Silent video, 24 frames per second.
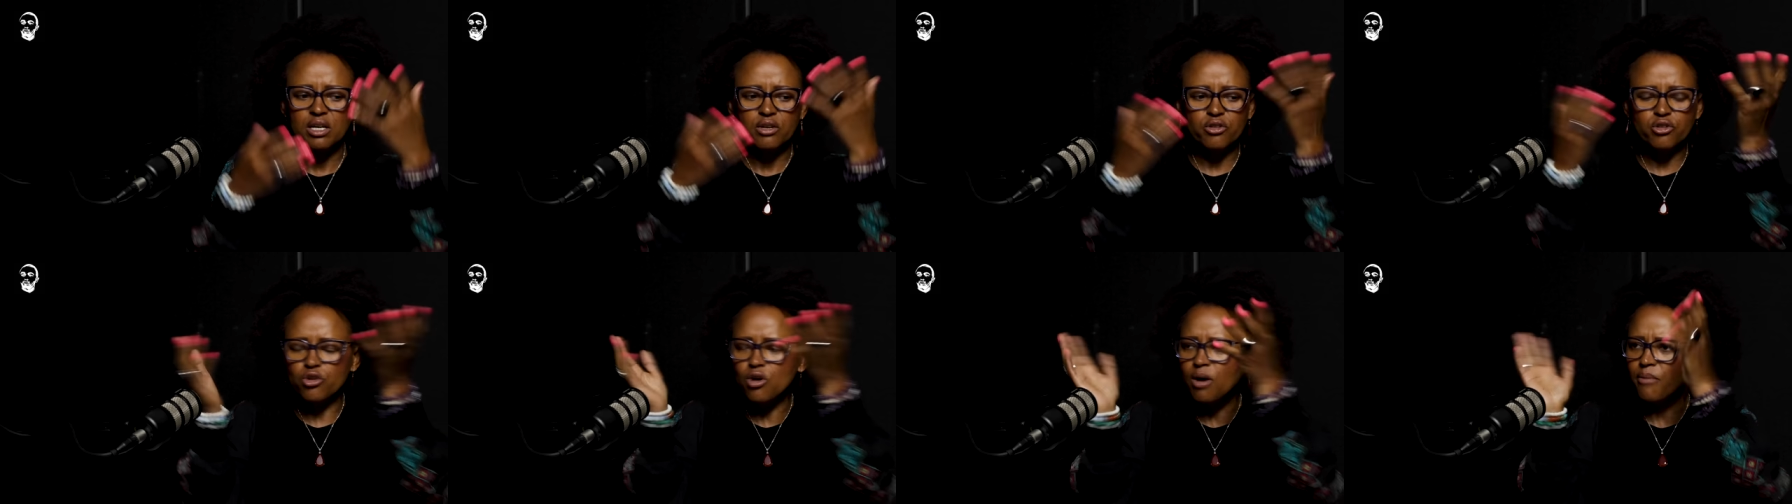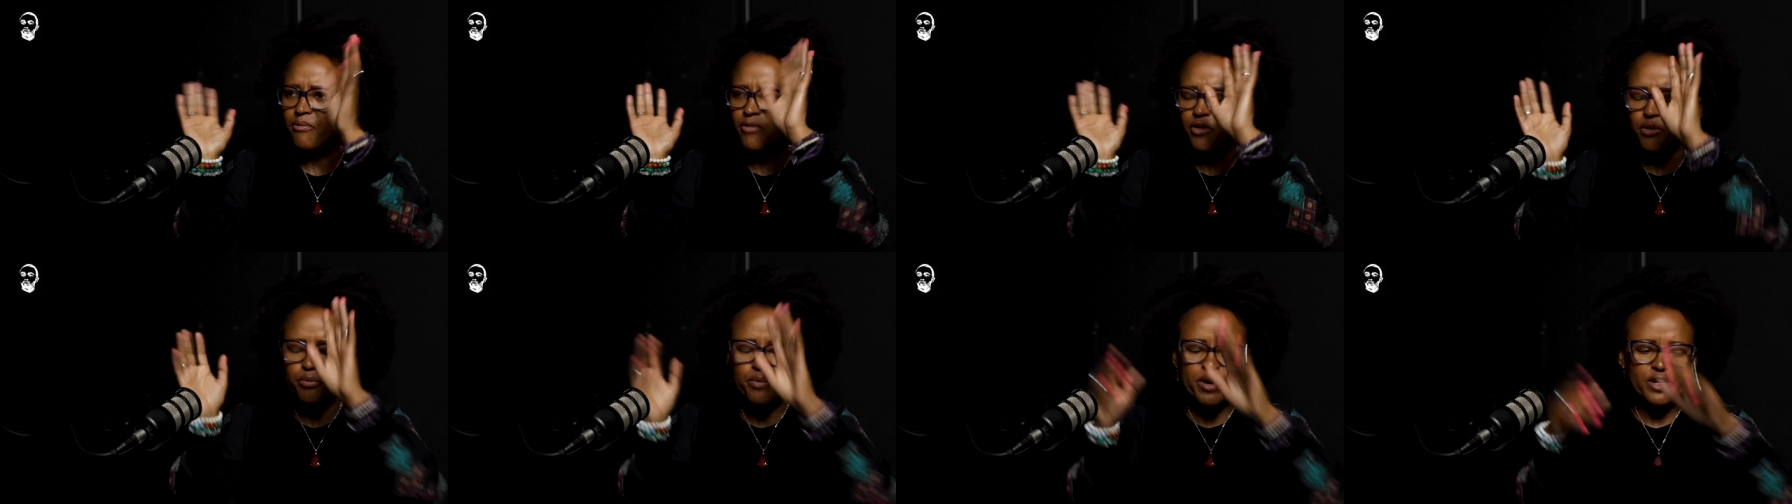You know,
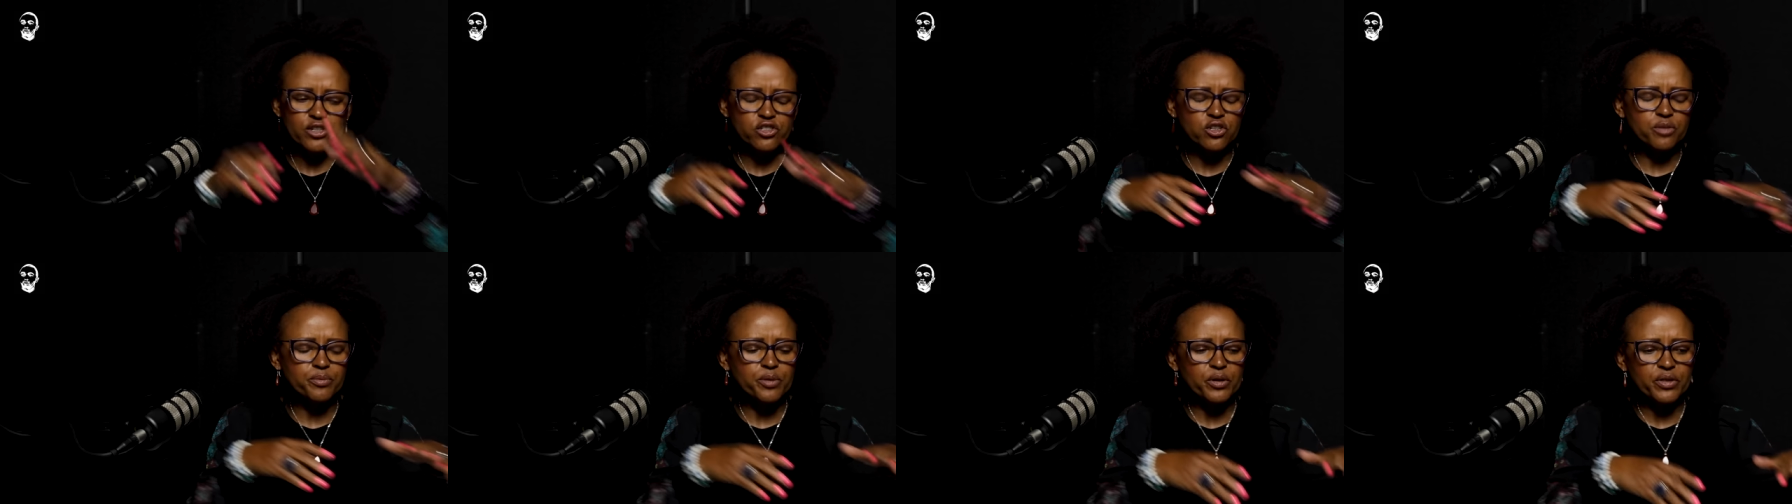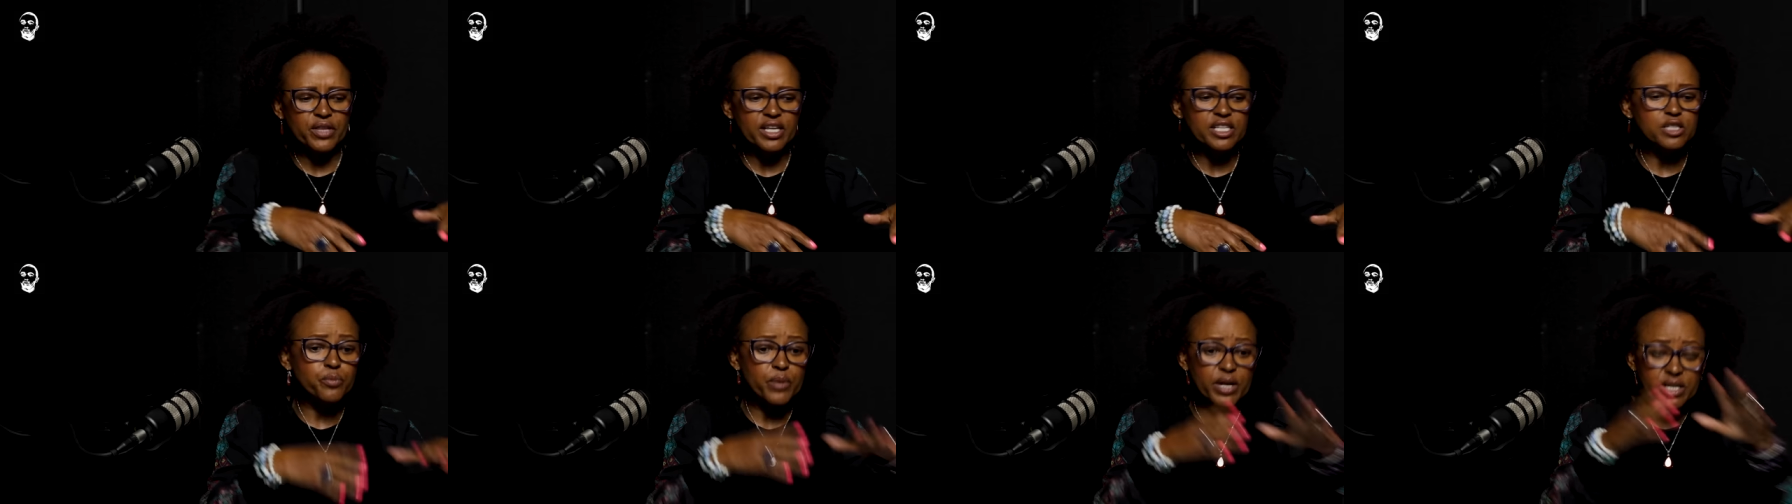I'm very passionate
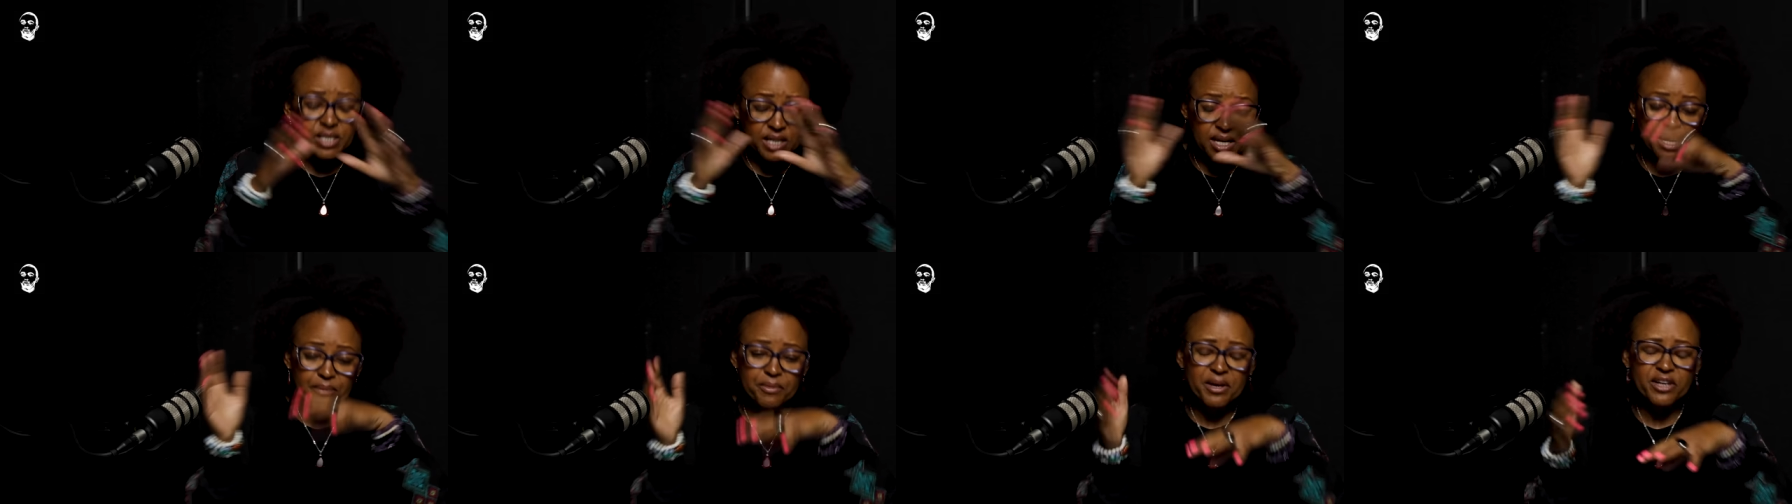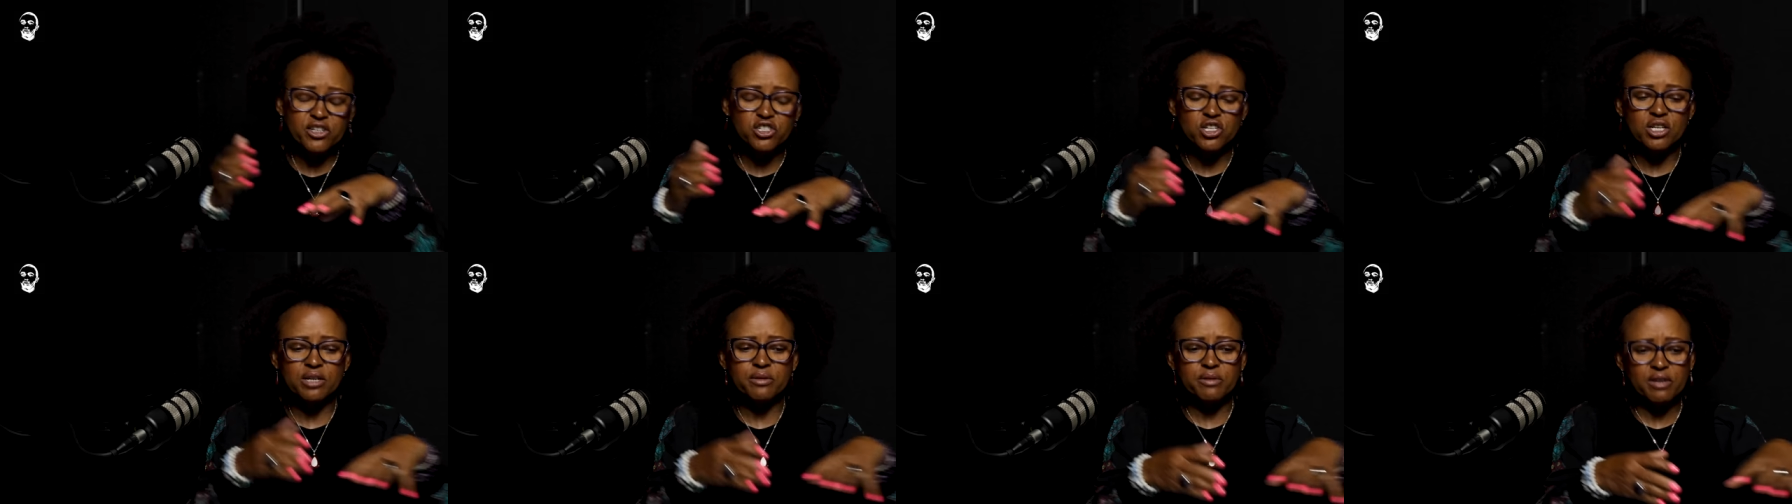about that space and I'm
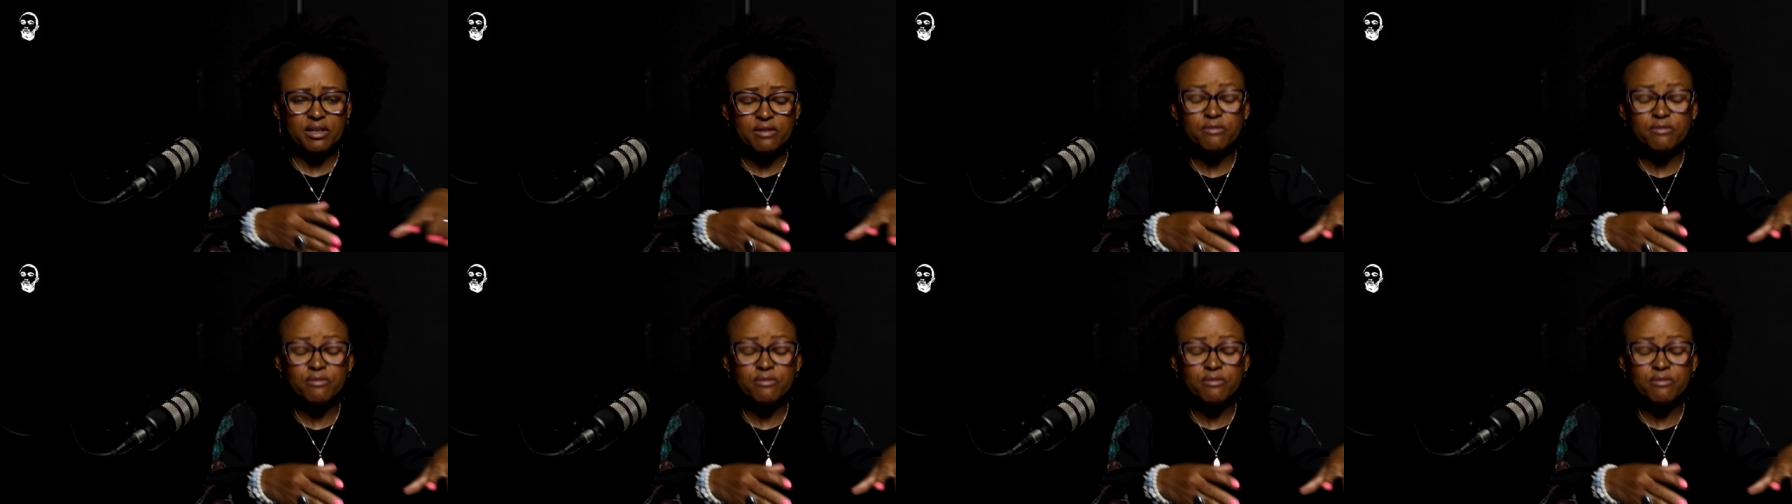actually